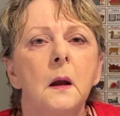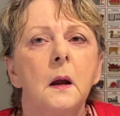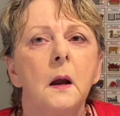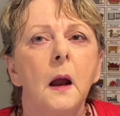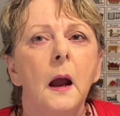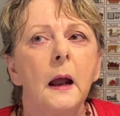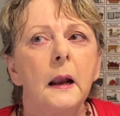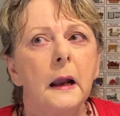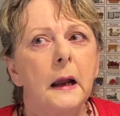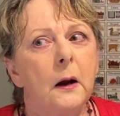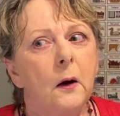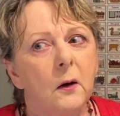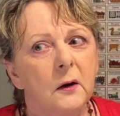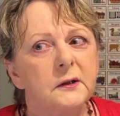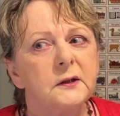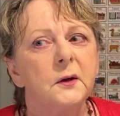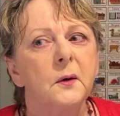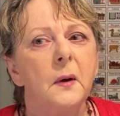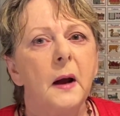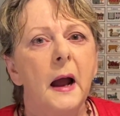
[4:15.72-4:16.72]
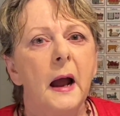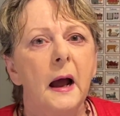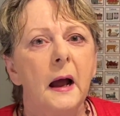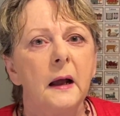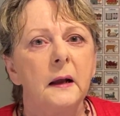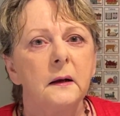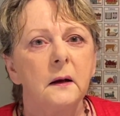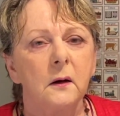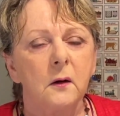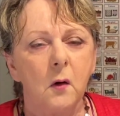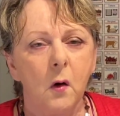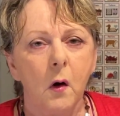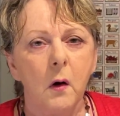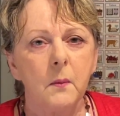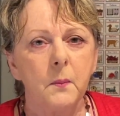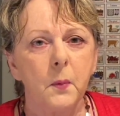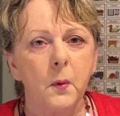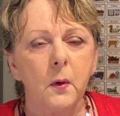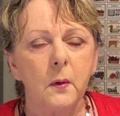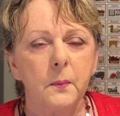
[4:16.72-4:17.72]
and I also had a
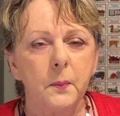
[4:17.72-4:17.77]
cardboard